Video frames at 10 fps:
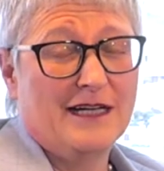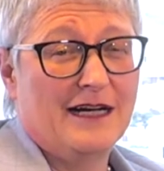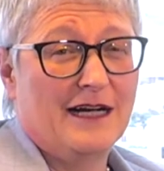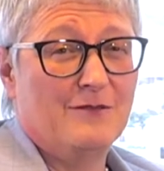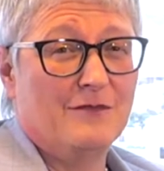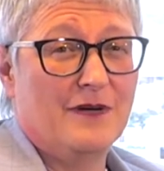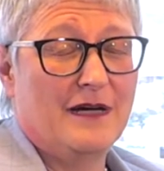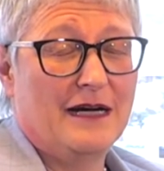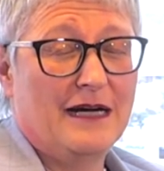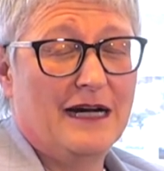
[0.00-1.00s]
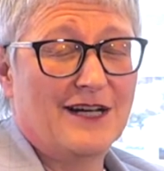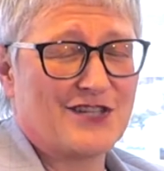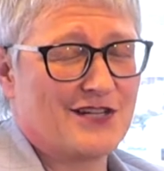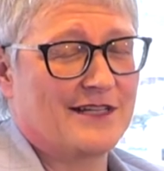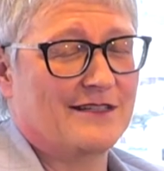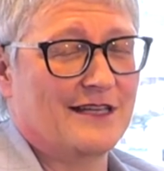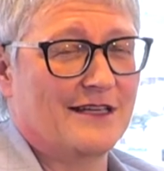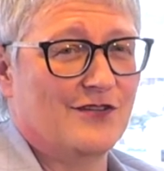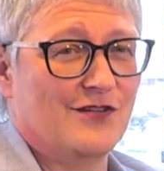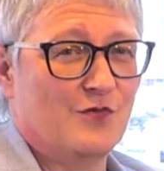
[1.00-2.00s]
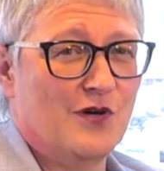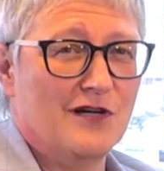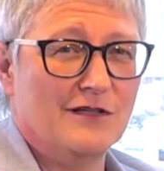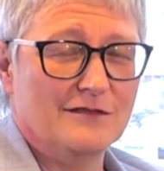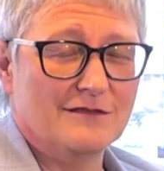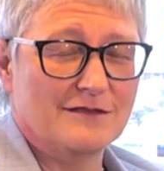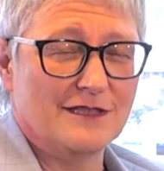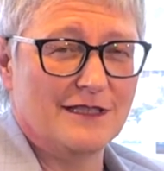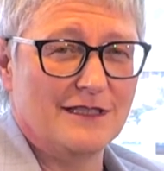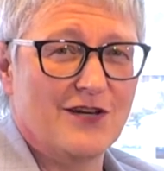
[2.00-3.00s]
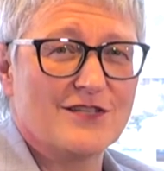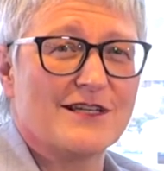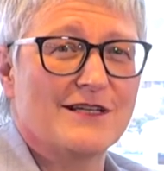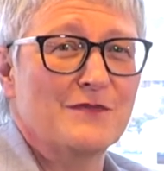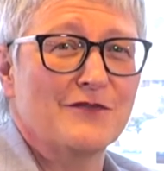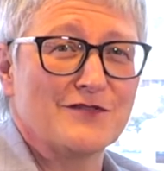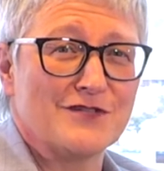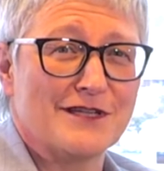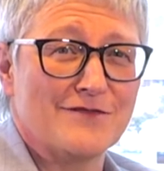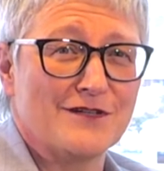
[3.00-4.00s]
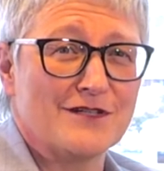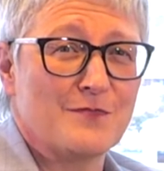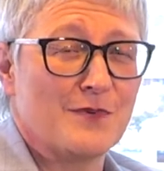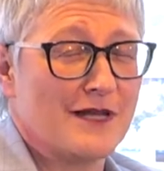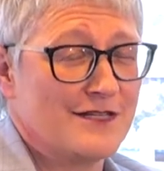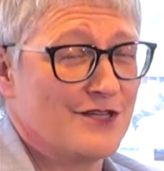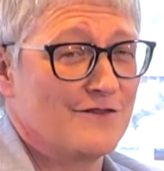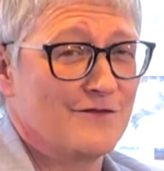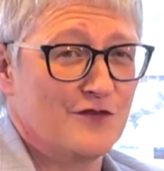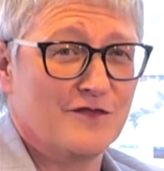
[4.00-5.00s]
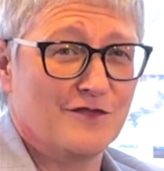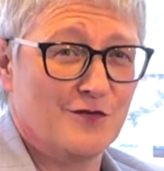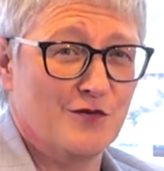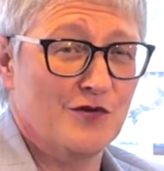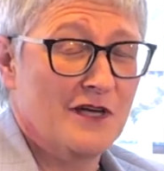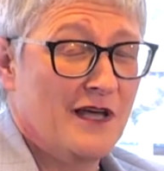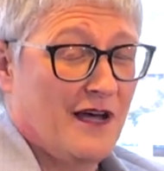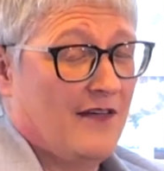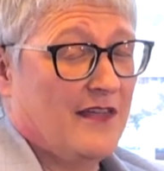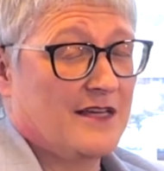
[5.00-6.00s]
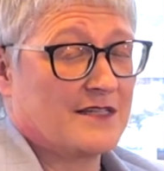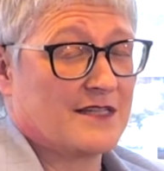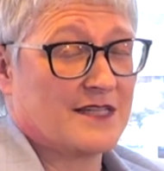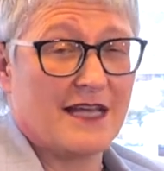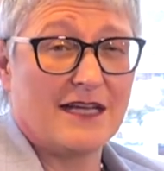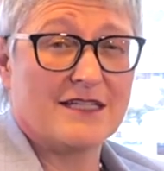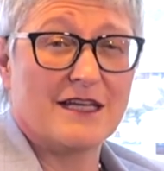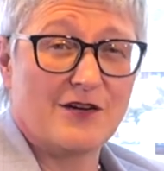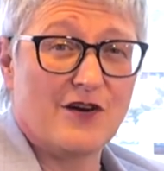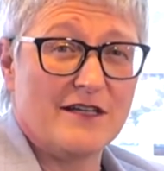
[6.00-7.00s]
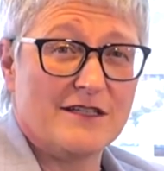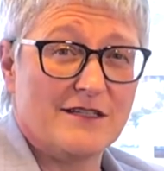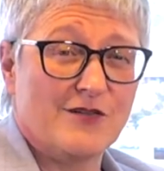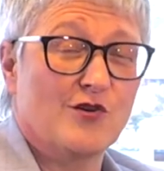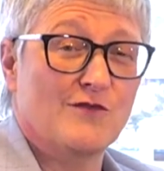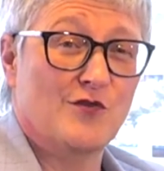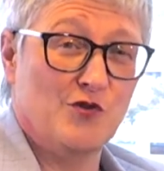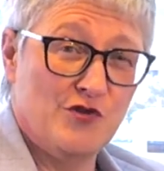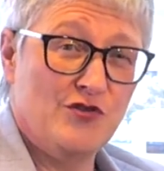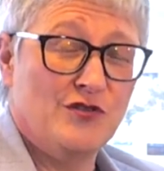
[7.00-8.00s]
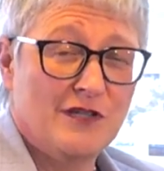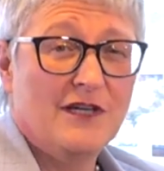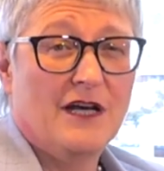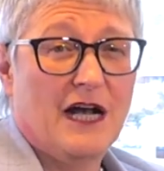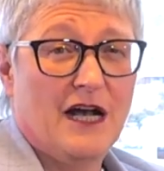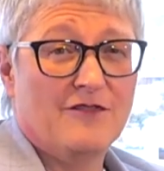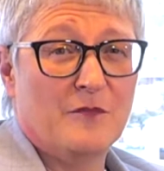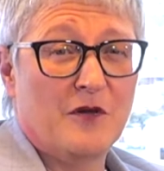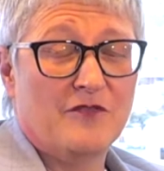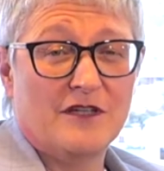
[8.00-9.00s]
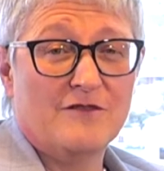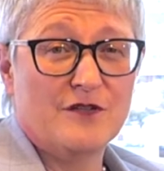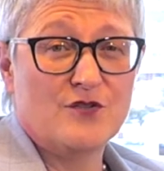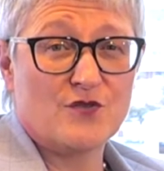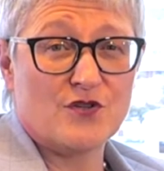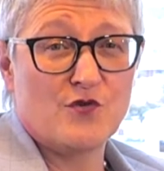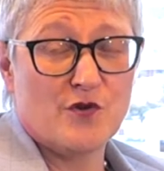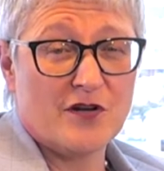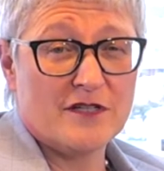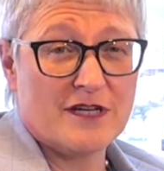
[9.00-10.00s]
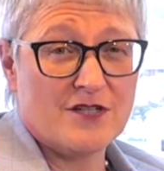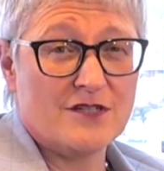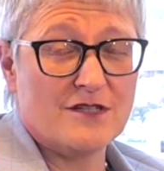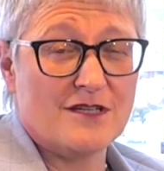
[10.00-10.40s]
I certainly think that while the last 8 months has given us plenty of food for thought, I think it's accelerated a lot of good for both individuals and organisations.